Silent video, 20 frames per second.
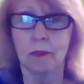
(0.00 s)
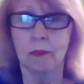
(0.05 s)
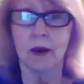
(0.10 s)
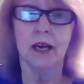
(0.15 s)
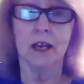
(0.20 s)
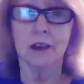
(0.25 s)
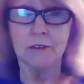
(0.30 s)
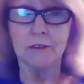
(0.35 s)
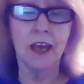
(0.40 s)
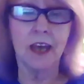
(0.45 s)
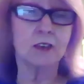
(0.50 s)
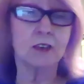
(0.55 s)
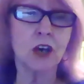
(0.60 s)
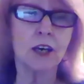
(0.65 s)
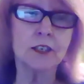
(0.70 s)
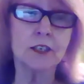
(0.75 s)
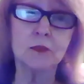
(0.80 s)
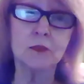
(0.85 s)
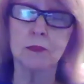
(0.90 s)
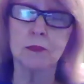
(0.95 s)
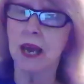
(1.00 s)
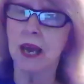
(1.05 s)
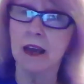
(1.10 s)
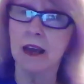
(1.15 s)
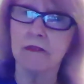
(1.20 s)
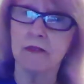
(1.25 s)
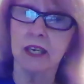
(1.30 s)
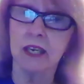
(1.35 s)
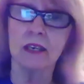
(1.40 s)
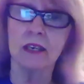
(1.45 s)
But if that dog is
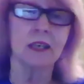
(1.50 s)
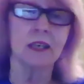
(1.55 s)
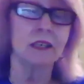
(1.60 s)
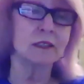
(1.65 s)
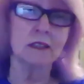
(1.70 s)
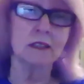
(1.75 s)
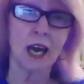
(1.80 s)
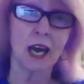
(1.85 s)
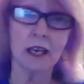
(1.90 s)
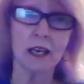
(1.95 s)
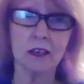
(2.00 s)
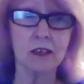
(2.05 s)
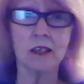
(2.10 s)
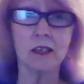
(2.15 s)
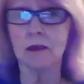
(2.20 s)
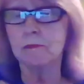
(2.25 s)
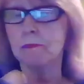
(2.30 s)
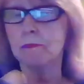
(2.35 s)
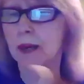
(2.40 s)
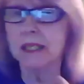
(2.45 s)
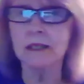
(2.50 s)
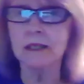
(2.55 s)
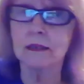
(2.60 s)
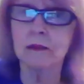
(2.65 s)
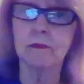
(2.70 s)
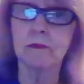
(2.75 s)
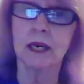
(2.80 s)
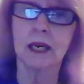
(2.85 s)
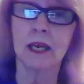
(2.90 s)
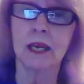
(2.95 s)
behaving, it's not going to bite
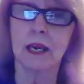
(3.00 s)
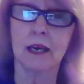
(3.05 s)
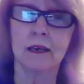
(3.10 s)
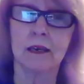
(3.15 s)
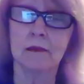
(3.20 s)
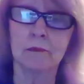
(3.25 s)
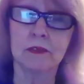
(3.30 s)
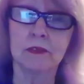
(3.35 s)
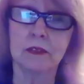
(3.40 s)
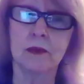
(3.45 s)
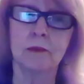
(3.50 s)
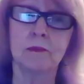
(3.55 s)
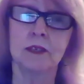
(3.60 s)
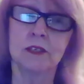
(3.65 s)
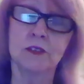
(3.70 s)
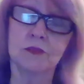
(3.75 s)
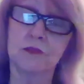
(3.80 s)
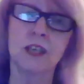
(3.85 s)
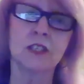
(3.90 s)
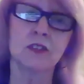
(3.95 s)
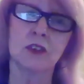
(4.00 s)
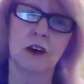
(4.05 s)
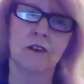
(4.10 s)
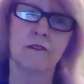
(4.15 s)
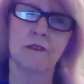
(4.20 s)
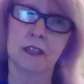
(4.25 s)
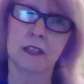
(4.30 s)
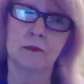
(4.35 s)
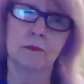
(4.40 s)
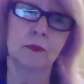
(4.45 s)
somebody's face
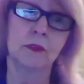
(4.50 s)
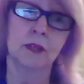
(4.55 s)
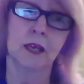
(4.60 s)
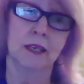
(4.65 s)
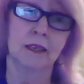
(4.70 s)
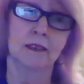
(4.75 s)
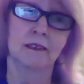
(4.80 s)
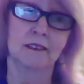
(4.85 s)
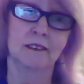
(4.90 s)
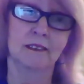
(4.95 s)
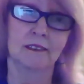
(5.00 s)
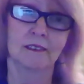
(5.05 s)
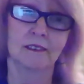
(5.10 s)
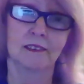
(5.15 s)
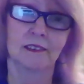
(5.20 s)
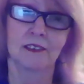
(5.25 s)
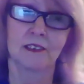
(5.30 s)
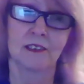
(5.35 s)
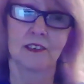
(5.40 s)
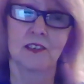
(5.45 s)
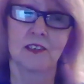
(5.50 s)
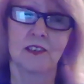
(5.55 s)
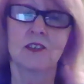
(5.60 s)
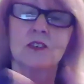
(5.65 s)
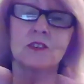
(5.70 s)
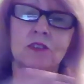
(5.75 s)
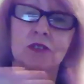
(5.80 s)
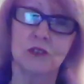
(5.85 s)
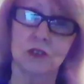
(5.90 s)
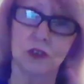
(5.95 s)
off on the plane.
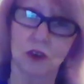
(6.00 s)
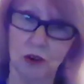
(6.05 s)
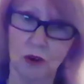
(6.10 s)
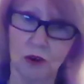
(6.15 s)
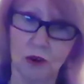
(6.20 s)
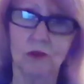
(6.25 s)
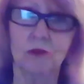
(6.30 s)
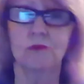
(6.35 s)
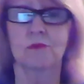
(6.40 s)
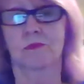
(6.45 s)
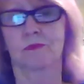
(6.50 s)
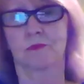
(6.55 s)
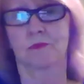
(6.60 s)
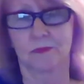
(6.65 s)
So